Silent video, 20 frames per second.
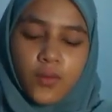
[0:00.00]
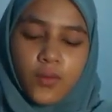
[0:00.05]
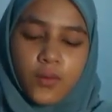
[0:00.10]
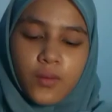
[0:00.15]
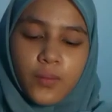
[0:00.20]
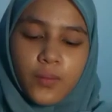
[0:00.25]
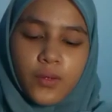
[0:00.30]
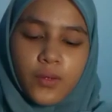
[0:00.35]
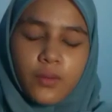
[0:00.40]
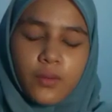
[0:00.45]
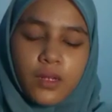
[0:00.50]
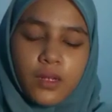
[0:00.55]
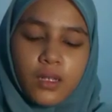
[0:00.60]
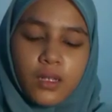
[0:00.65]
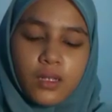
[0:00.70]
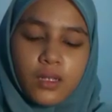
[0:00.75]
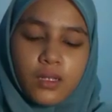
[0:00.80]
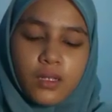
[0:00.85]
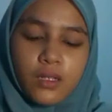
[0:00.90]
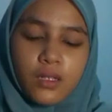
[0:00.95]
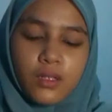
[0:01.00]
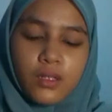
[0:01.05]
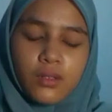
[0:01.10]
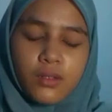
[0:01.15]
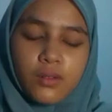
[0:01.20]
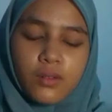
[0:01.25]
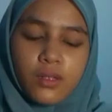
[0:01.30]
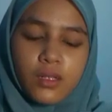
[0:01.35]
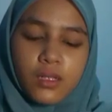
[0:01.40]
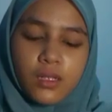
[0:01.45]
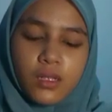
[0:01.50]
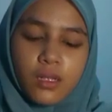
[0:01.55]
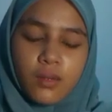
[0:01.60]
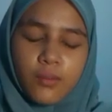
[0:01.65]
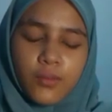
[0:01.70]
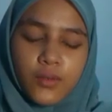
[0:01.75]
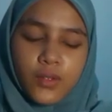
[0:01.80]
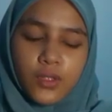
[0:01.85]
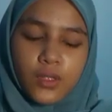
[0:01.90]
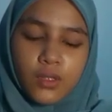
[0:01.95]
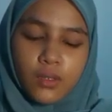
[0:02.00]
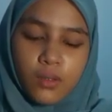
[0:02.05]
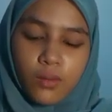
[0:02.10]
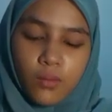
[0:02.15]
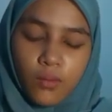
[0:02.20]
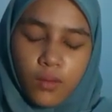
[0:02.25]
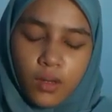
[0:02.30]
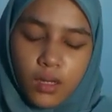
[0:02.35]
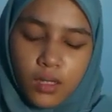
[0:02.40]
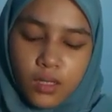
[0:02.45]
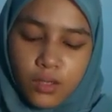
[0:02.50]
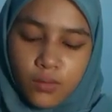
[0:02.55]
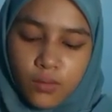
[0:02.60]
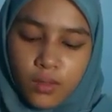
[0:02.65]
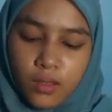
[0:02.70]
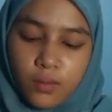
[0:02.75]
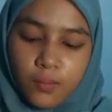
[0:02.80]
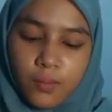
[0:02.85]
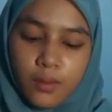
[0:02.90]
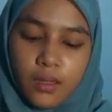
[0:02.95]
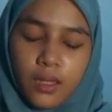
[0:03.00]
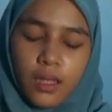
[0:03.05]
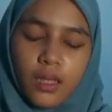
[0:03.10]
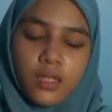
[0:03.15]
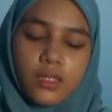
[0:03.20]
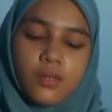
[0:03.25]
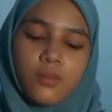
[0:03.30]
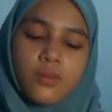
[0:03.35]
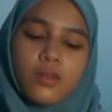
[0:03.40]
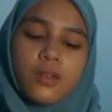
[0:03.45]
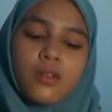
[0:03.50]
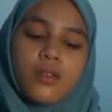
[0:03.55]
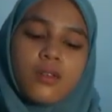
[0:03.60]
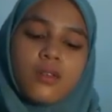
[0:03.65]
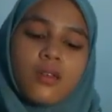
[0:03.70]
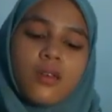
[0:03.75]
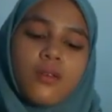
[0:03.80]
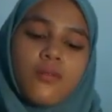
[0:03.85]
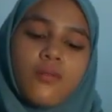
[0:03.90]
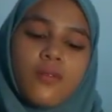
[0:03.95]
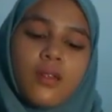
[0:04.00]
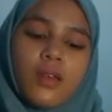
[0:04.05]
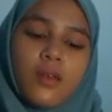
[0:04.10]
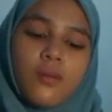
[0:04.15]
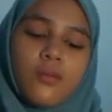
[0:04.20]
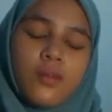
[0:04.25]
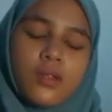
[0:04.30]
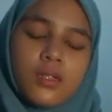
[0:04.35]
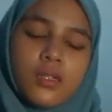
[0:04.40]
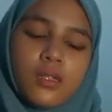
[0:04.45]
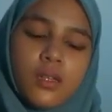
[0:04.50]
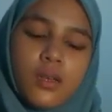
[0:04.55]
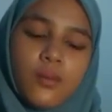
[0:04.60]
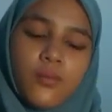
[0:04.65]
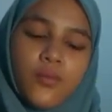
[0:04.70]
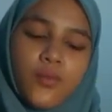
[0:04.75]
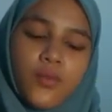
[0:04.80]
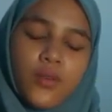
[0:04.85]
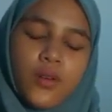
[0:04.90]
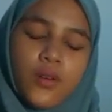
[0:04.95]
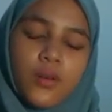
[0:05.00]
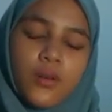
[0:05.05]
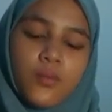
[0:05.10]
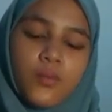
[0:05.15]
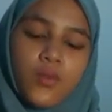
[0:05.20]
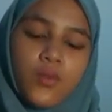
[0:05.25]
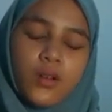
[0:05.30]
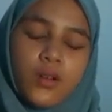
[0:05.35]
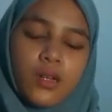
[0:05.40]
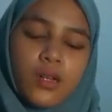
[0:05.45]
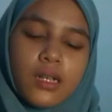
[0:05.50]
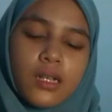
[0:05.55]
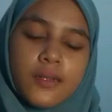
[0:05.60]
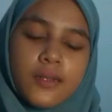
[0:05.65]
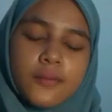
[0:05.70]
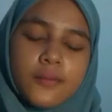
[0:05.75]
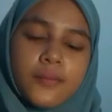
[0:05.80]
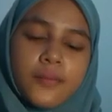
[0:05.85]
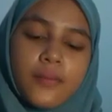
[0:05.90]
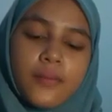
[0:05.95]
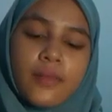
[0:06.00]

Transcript: for permanent injuries and partial wage replacement if they miss time from work.